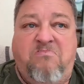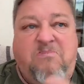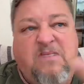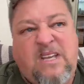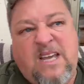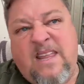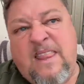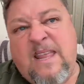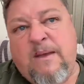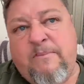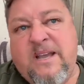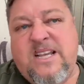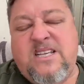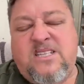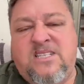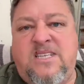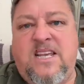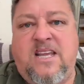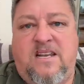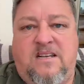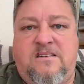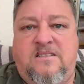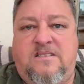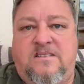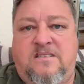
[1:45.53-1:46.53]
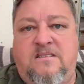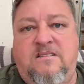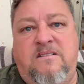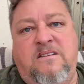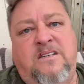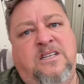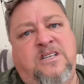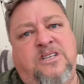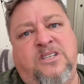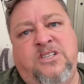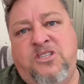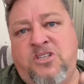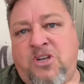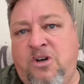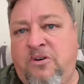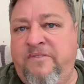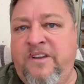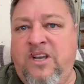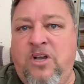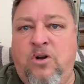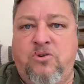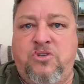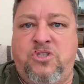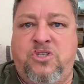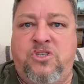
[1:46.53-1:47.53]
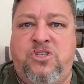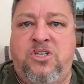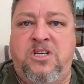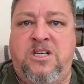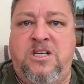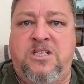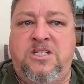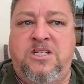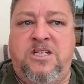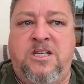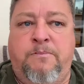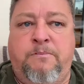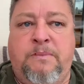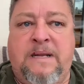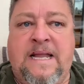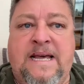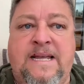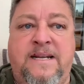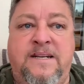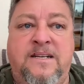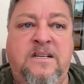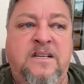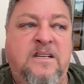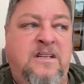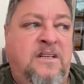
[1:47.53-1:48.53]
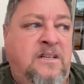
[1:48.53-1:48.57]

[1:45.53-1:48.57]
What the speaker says: And that makes sense. You're dissolving oxygen into your blood.